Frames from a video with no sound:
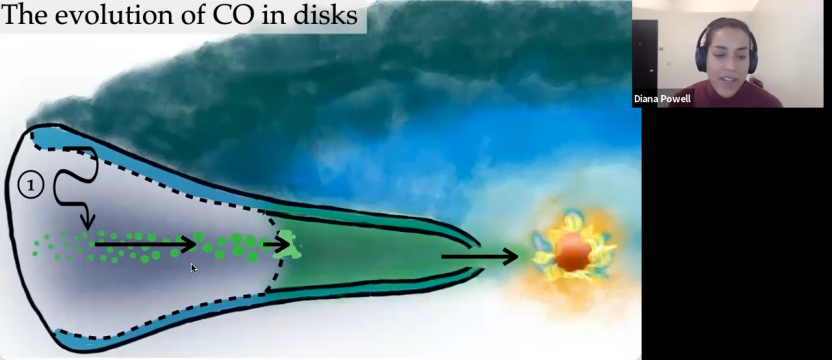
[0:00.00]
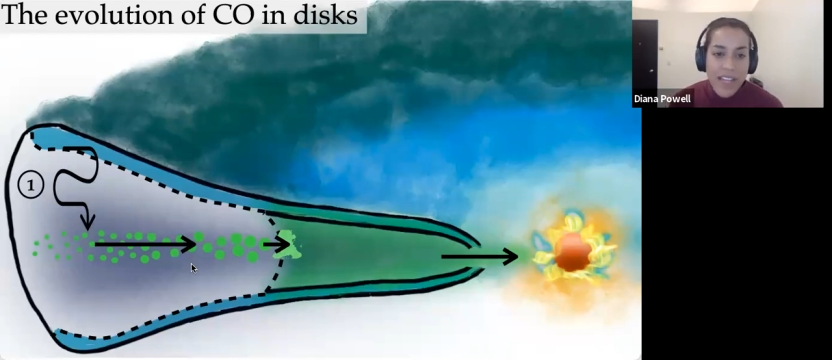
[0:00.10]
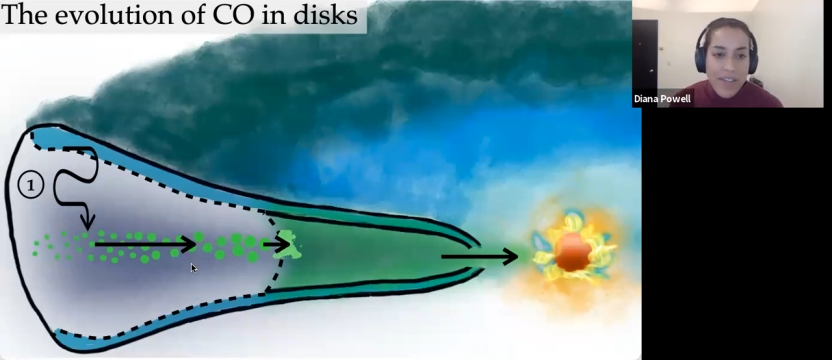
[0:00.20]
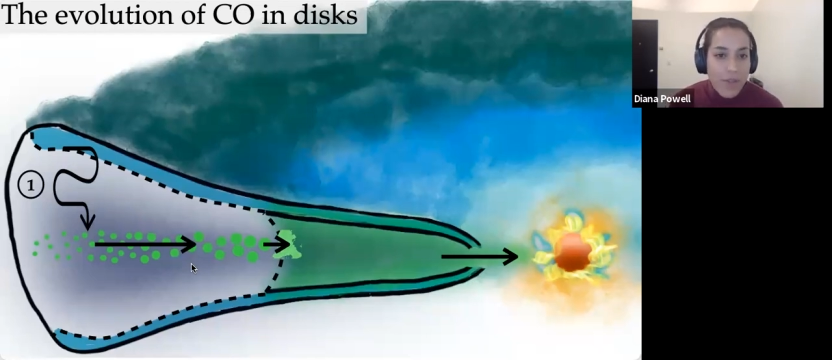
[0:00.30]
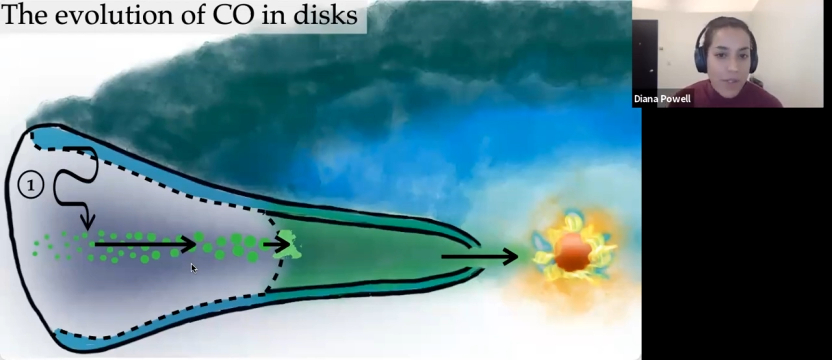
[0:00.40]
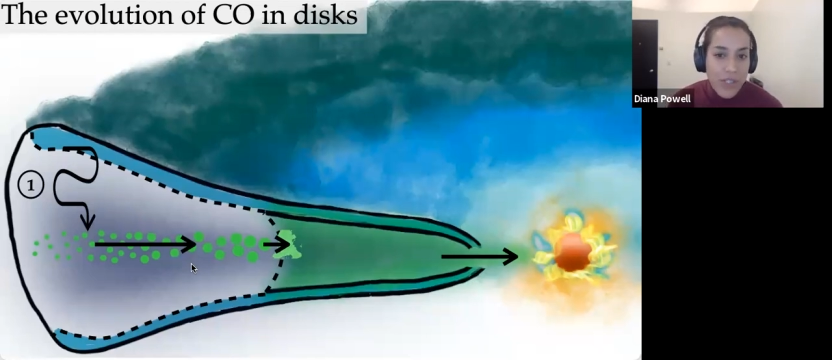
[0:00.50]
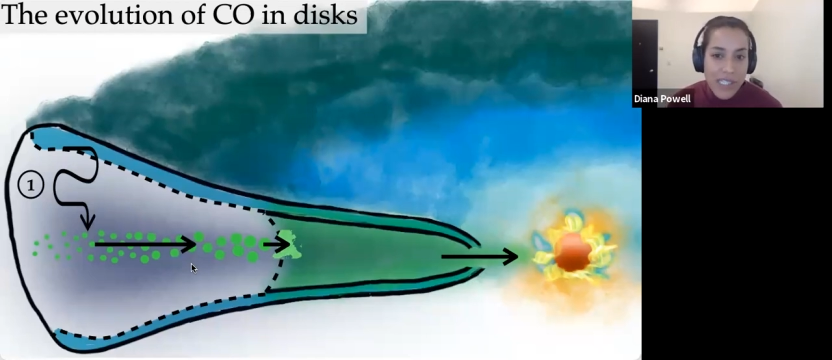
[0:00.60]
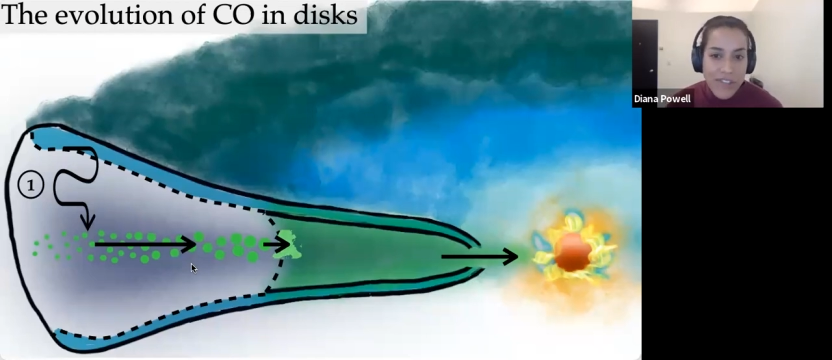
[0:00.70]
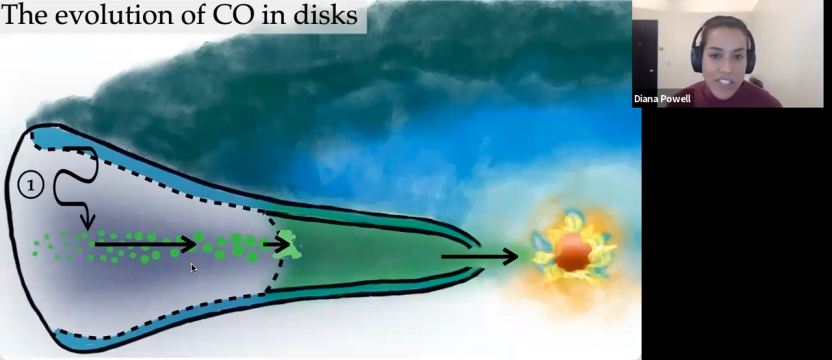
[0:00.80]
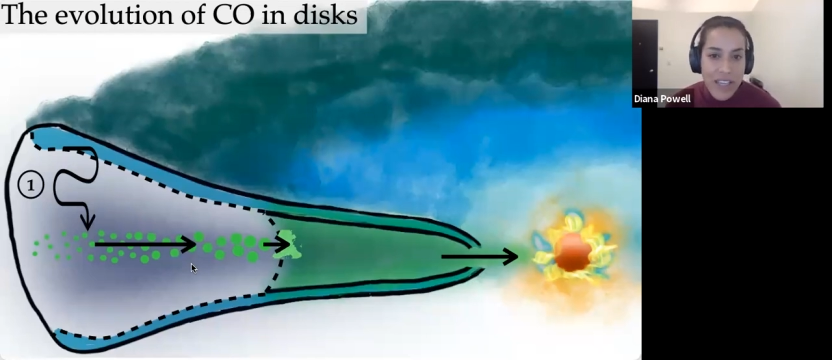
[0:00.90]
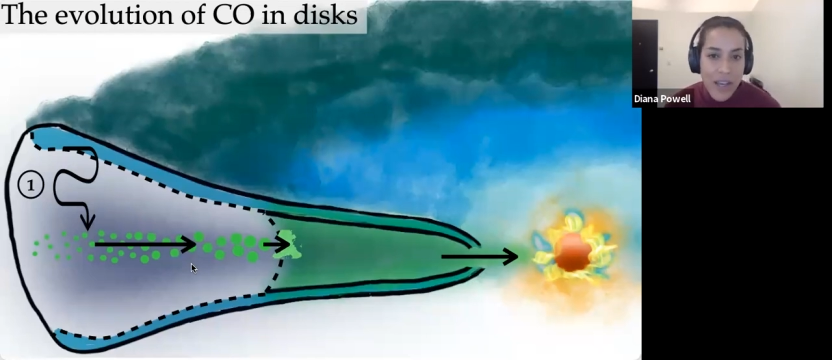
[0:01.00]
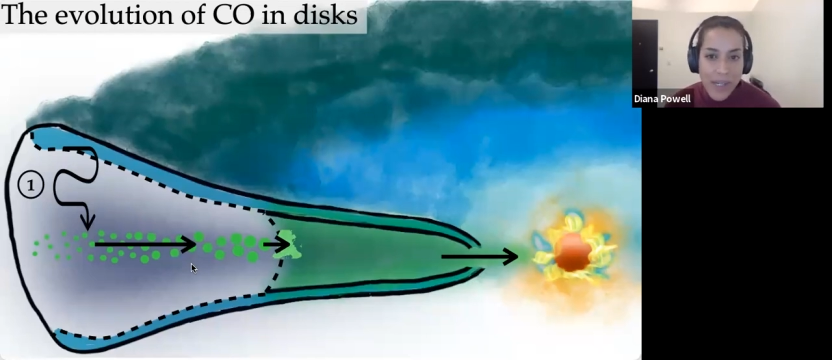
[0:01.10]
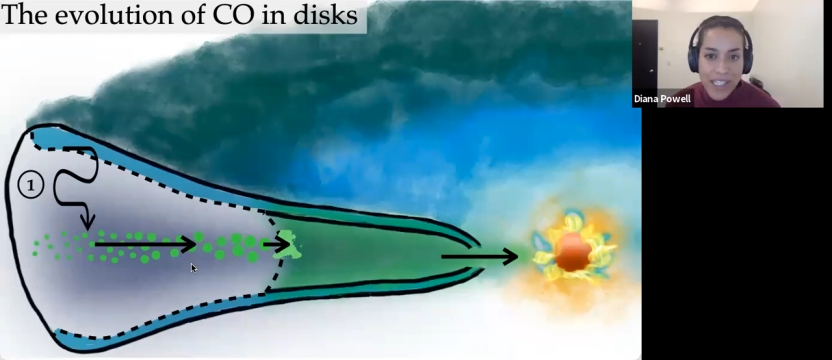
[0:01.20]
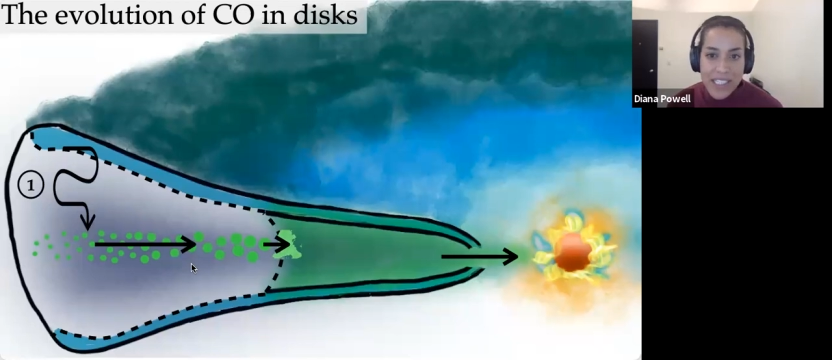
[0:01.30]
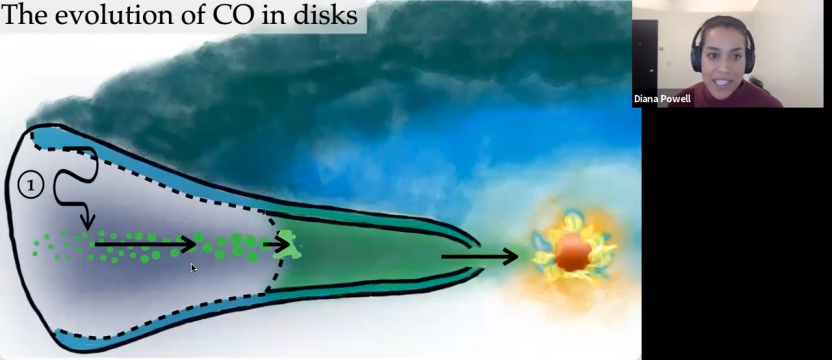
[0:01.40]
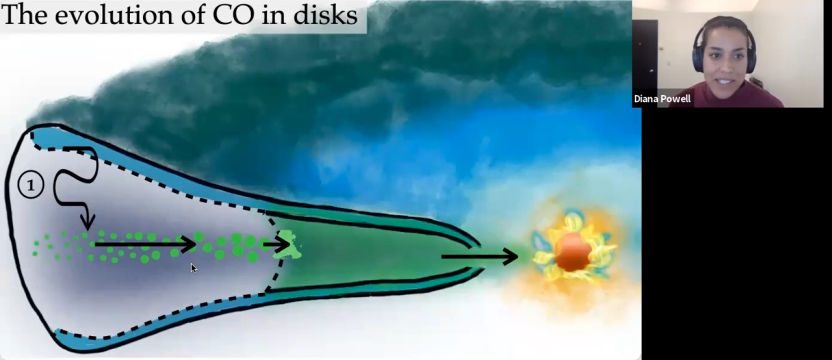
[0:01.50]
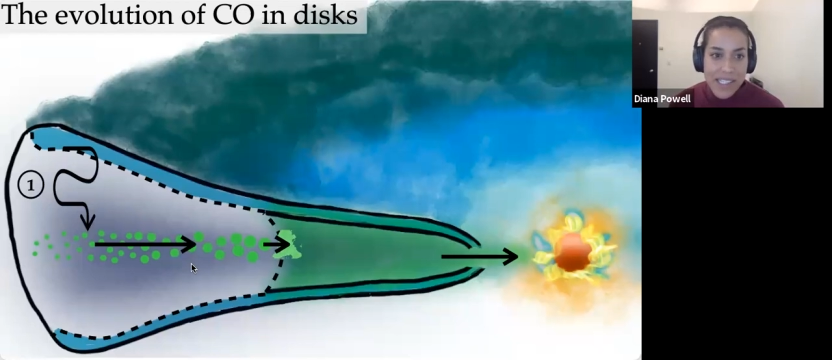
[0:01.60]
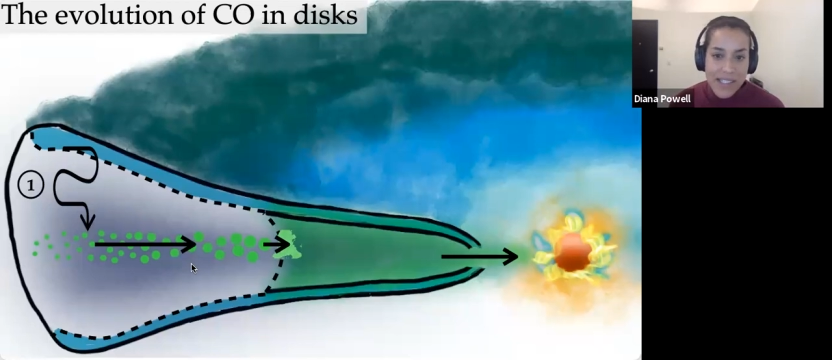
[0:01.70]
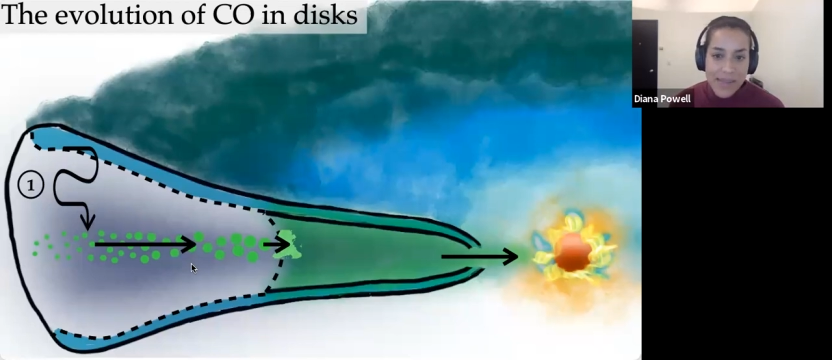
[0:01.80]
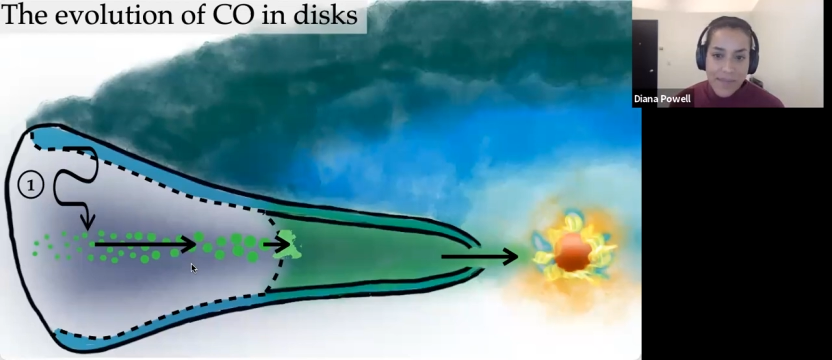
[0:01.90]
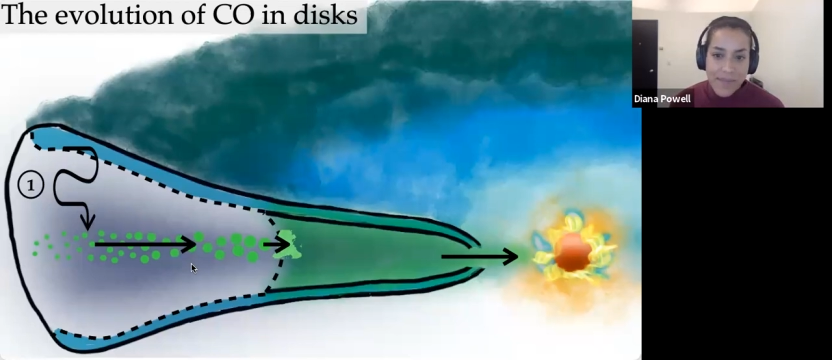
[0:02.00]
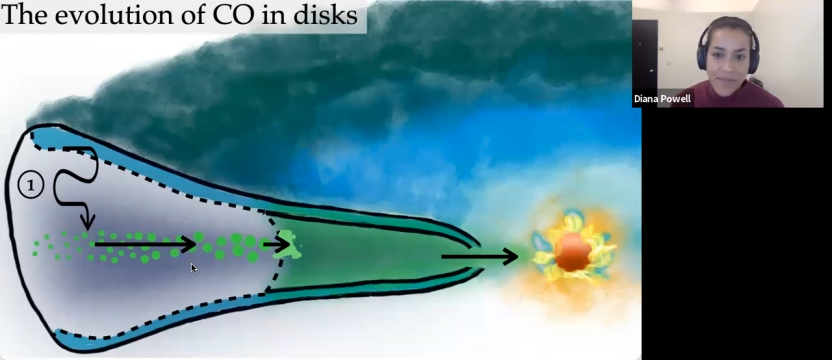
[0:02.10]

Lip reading: of the evolution of CO in disks.